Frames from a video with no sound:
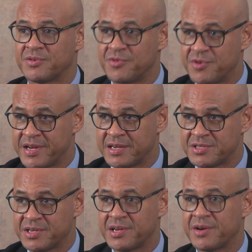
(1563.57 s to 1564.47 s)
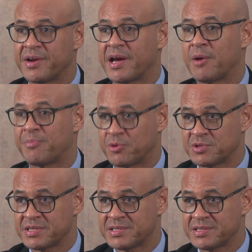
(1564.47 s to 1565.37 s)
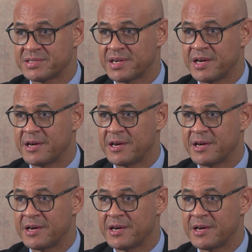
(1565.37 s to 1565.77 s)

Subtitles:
re-engineering our processes